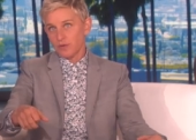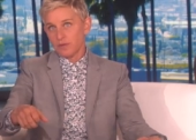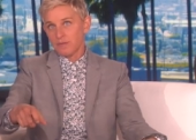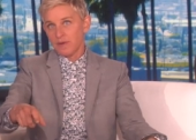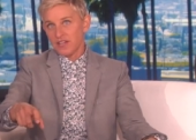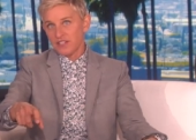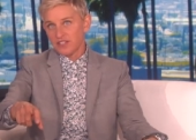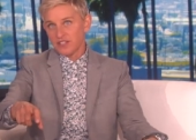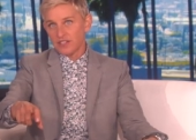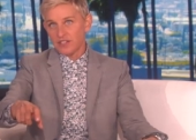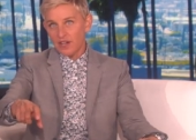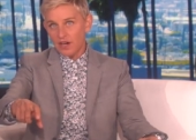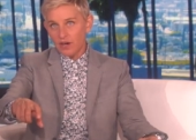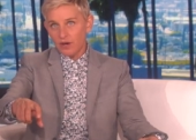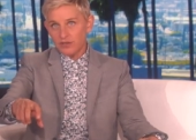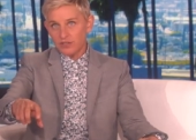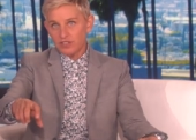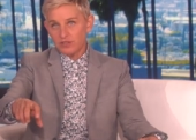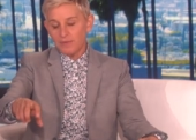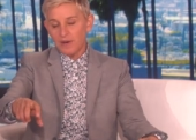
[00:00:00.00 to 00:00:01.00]
what makes it
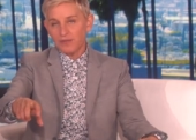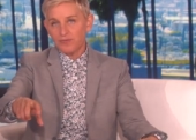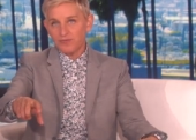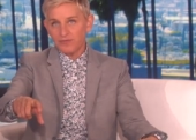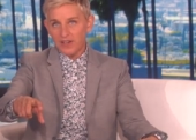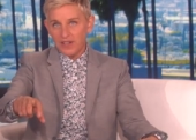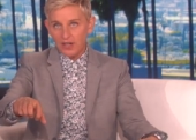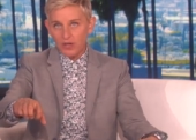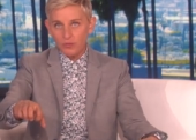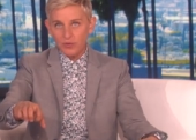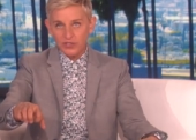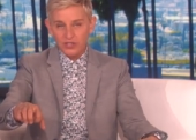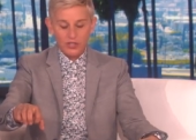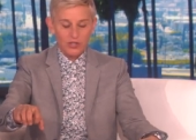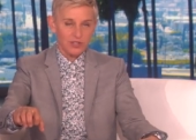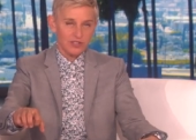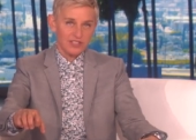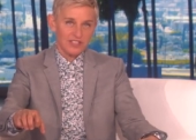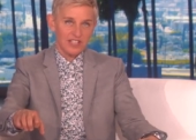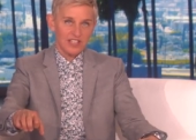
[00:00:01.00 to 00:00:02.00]
go. So my finger was
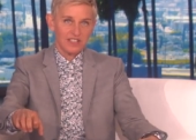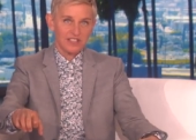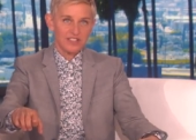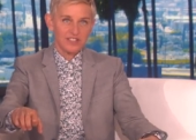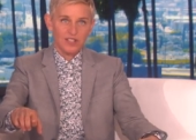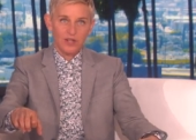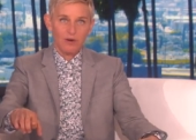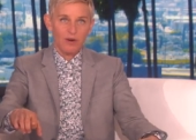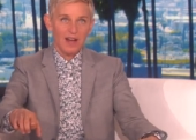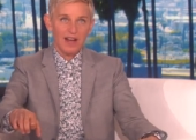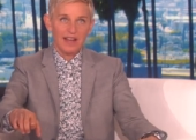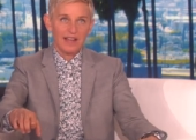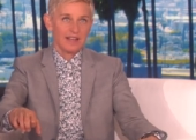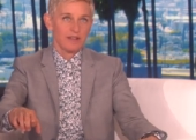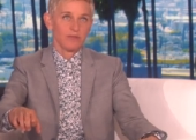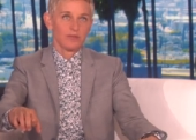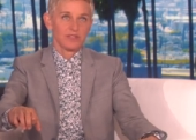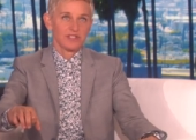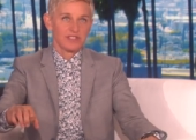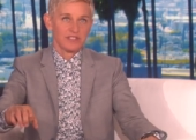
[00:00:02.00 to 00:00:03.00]
hooked in, so
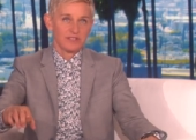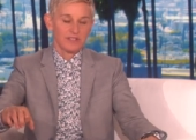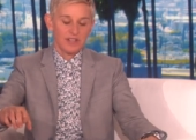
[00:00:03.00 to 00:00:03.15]
I was